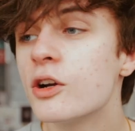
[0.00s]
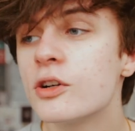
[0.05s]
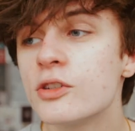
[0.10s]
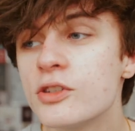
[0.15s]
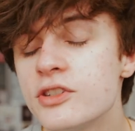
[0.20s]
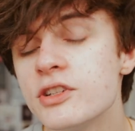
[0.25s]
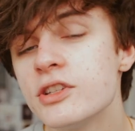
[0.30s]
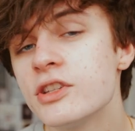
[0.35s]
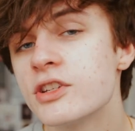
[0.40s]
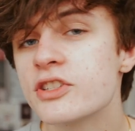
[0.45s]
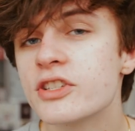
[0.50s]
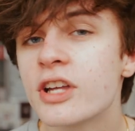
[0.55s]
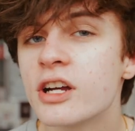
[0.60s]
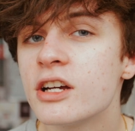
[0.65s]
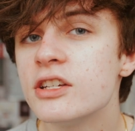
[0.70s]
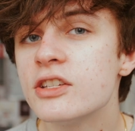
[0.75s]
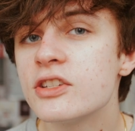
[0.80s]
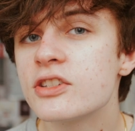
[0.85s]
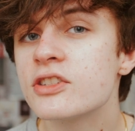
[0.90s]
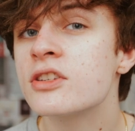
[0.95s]
I got to see the
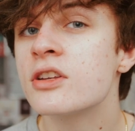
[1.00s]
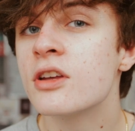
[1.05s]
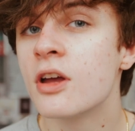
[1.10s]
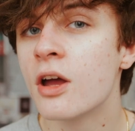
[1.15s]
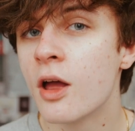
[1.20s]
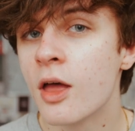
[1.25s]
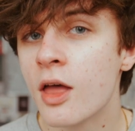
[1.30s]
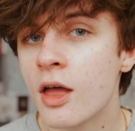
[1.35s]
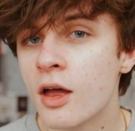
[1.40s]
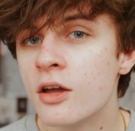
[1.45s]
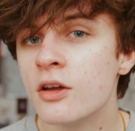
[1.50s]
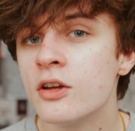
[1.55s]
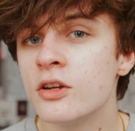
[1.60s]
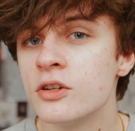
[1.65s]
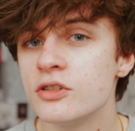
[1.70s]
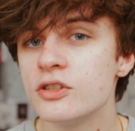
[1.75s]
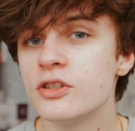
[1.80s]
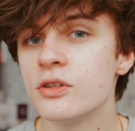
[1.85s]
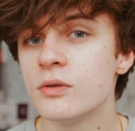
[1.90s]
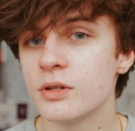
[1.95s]
sights
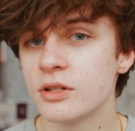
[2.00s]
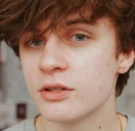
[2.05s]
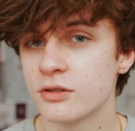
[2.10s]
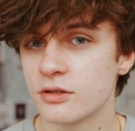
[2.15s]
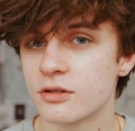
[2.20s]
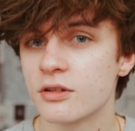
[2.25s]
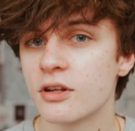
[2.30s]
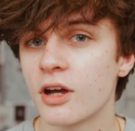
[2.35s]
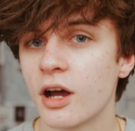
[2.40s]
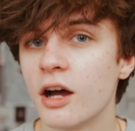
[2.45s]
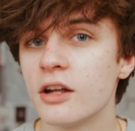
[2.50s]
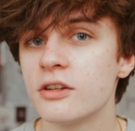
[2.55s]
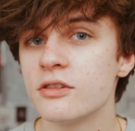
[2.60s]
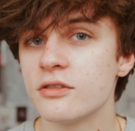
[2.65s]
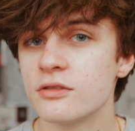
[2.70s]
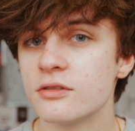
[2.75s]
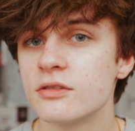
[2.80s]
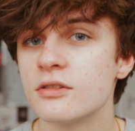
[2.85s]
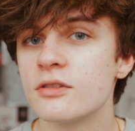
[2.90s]
to a